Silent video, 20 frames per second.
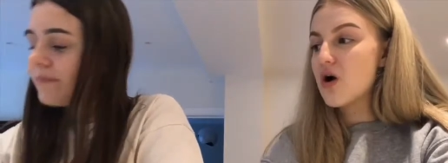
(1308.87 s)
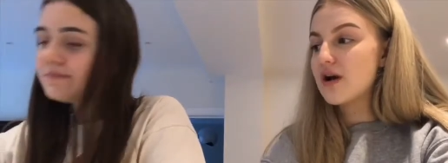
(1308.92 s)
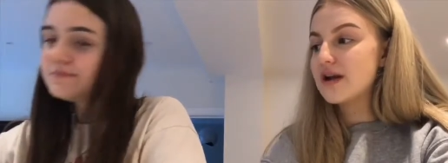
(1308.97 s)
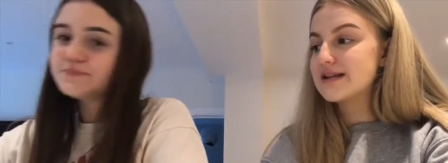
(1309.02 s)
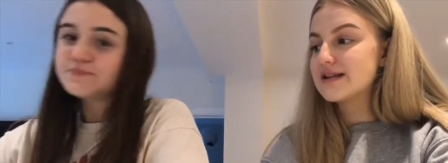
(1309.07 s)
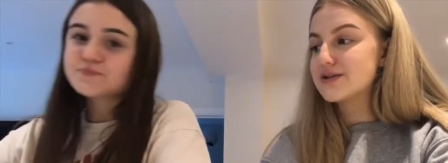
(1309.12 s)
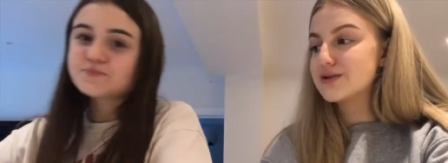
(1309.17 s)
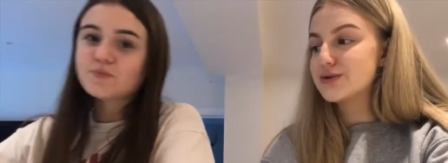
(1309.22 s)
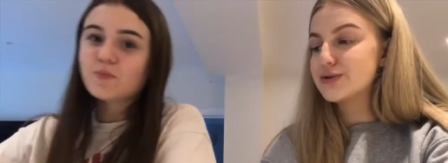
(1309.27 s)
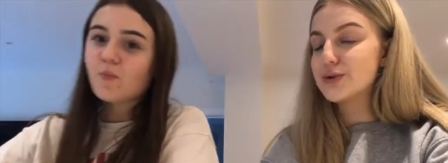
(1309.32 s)

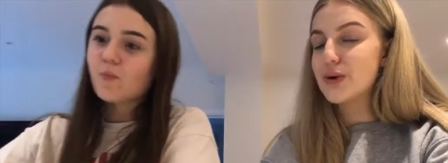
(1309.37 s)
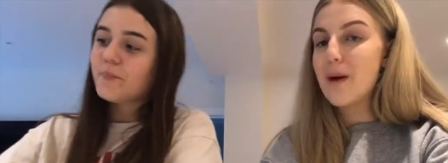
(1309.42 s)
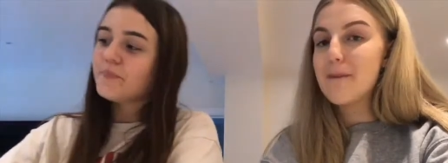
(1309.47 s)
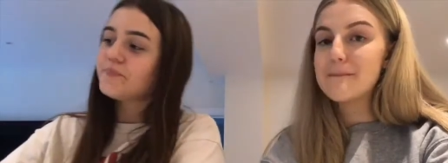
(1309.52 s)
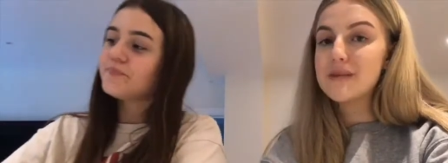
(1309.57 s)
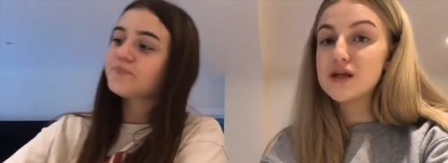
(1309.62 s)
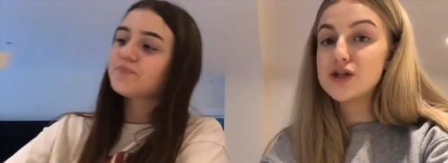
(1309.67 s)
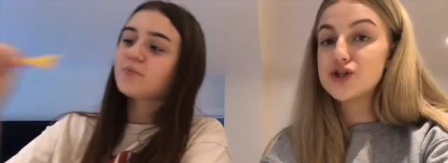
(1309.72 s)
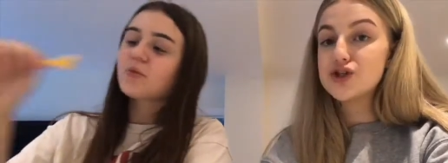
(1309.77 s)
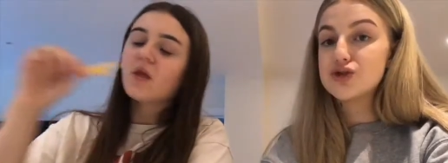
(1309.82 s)
Speaker 1: our little
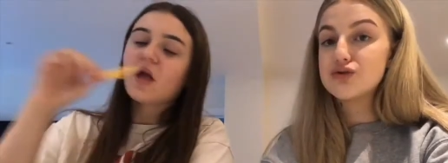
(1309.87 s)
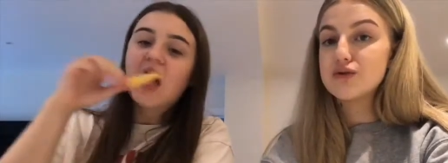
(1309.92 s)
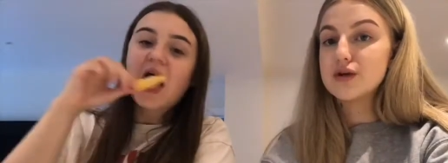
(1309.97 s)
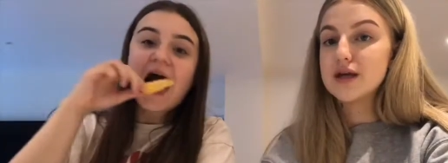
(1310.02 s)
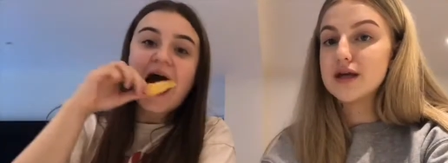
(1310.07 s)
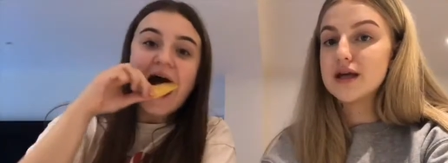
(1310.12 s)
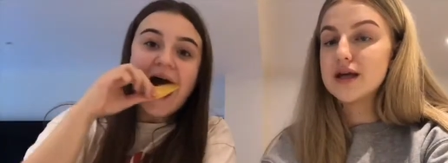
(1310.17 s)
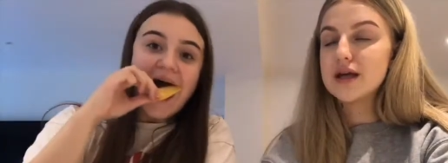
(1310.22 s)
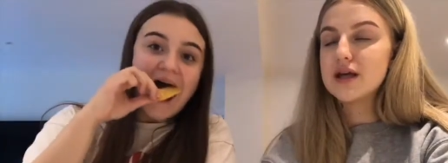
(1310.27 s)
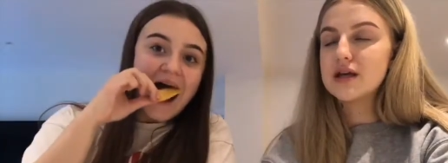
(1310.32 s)

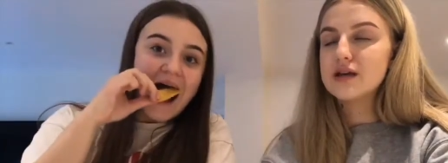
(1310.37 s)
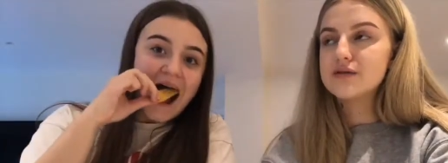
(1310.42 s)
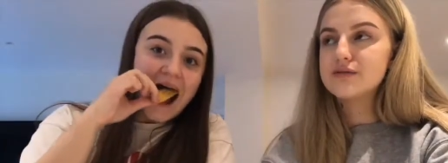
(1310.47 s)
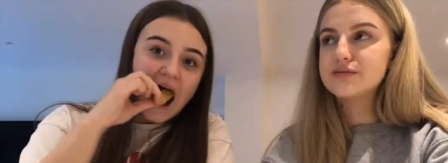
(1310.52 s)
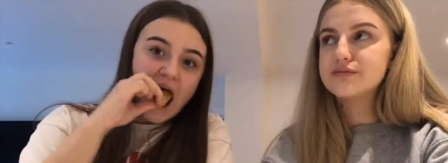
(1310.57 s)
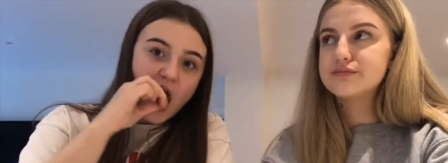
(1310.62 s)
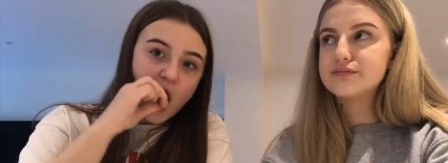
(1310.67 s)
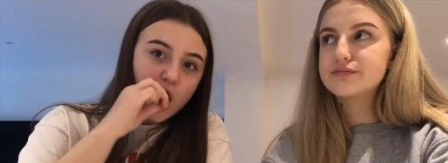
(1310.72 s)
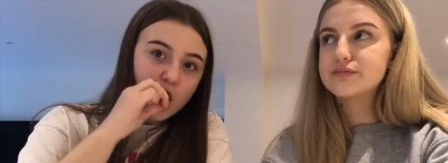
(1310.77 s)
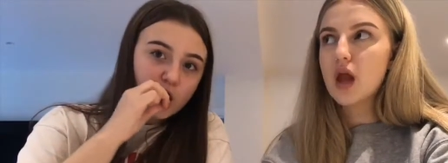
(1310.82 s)
mystery
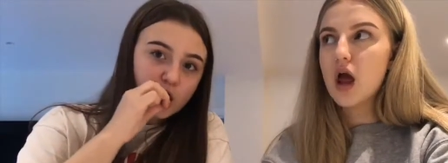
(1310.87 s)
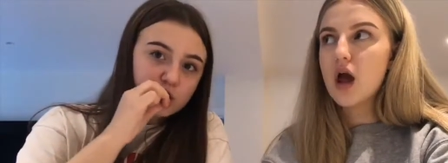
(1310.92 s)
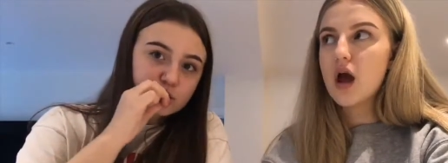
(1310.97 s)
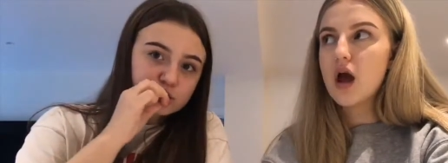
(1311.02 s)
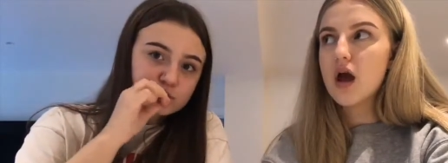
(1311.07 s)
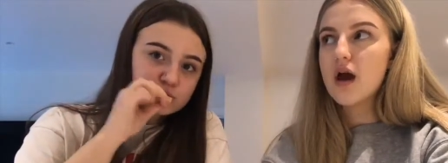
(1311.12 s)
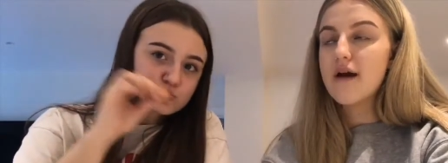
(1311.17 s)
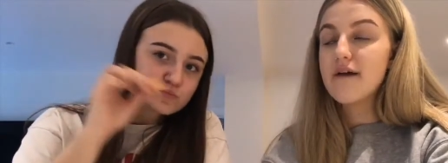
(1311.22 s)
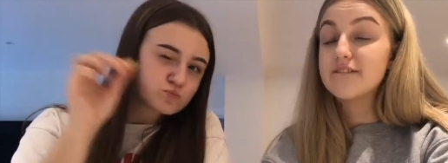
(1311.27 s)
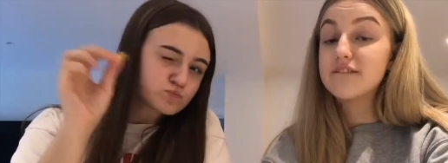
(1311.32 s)

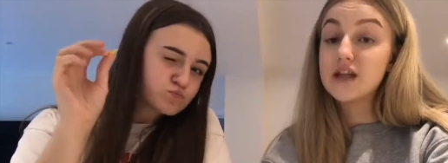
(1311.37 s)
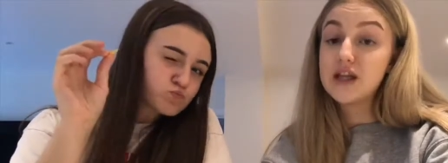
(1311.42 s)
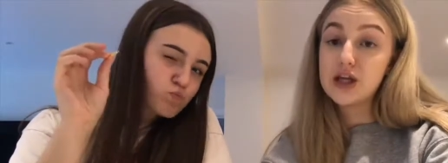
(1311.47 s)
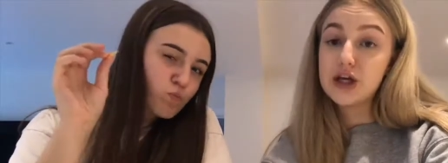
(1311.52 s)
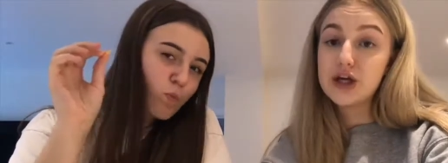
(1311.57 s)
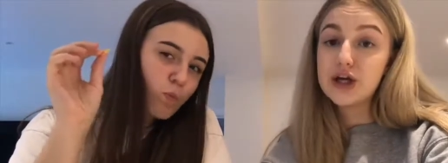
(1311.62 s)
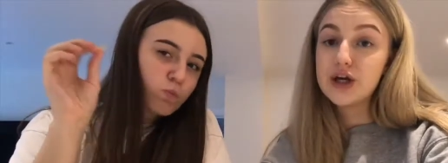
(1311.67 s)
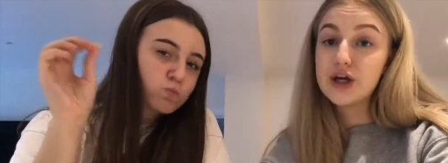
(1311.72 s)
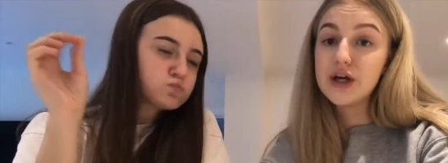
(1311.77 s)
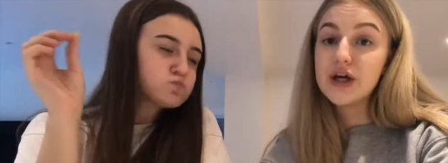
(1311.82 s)
uh,
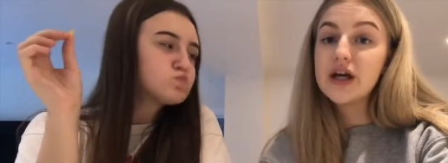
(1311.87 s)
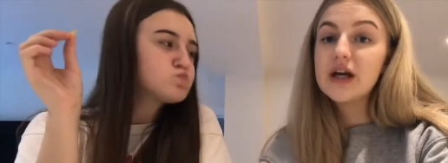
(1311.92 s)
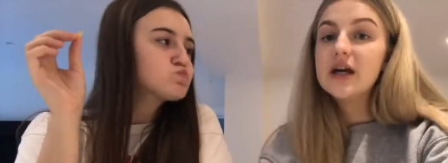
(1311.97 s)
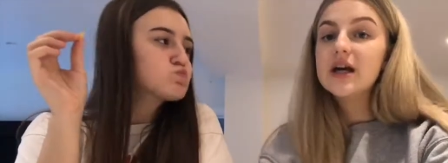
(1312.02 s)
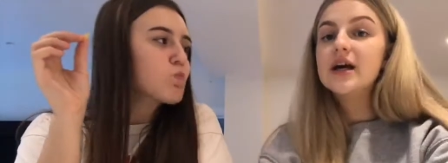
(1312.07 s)
video.